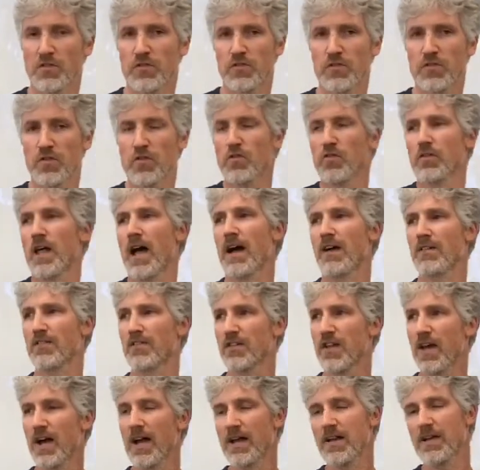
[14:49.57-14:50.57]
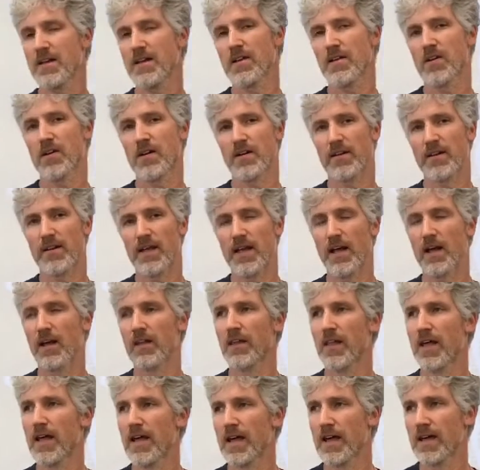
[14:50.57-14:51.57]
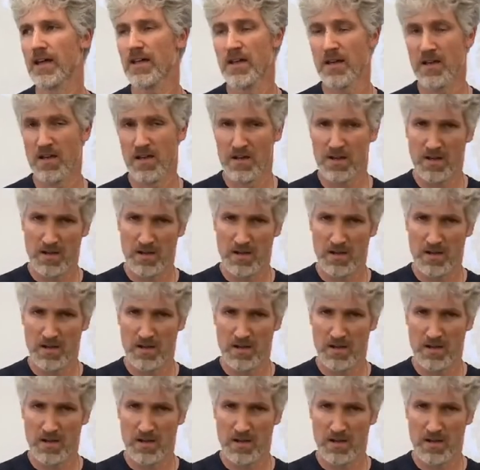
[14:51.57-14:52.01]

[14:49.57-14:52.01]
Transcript: Two last night here in LA